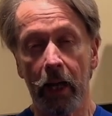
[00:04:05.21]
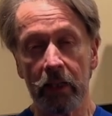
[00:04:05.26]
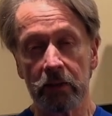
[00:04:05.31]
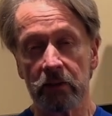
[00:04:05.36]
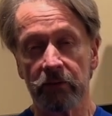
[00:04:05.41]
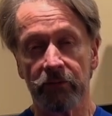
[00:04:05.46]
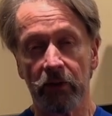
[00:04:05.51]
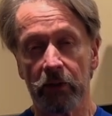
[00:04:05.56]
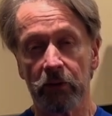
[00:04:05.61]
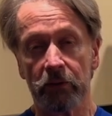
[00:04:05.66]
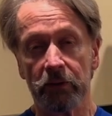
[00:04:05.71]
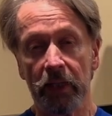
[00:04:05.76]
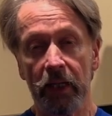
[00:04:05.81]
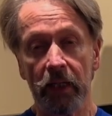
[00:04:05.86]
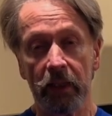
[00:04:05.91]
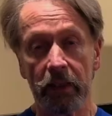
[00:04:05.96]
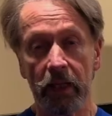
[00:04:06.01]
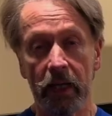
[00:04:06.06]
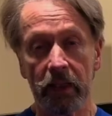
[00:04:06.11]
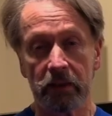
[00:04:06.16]
and lots of
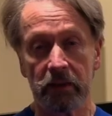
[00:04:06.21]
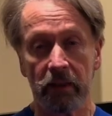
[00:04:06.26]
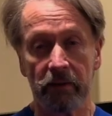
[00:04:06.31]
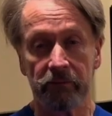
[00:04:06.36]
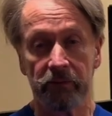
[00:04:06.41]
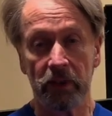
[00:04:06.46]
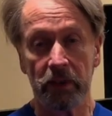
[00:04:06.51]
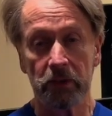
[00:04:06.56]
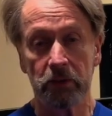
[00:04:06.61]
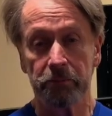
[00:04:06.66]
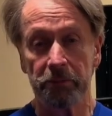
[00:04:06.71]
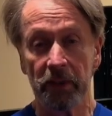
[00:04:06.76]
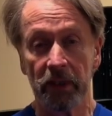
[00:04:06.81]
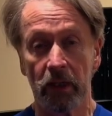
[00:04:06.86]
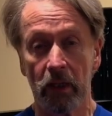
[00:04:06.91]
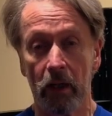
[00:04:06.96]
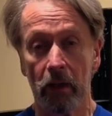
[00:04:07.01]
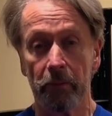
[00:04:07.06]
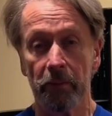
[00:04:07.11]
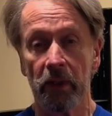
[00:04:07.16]
other daily
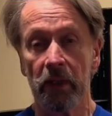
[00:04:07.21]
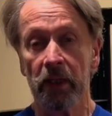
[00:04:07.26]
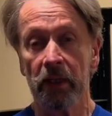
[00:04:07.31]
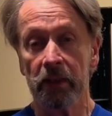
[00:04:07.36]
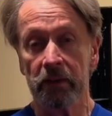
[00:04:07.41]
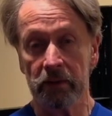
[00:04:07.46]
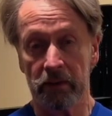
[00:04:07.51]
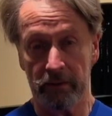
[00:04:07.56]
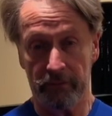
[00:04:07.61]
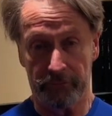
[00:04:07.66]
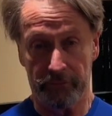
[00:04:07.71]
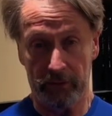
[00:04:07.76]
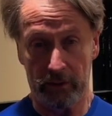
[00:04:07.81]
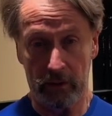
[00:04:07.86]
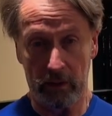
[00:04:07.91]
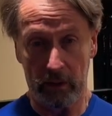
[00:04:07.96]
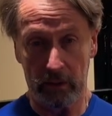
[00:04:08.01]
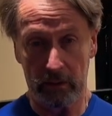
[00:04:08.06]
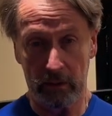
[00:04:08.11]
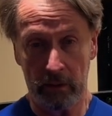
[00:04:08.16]
activities become
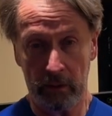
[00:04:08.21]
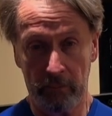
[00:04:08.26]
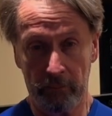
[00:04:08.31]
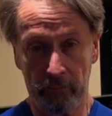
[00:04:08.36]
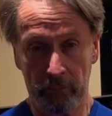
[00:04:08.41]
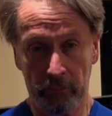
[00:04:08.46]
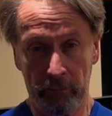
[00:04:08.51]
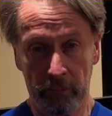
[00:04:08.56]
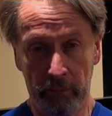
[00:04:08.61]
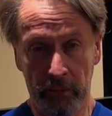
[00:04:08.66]
difficult.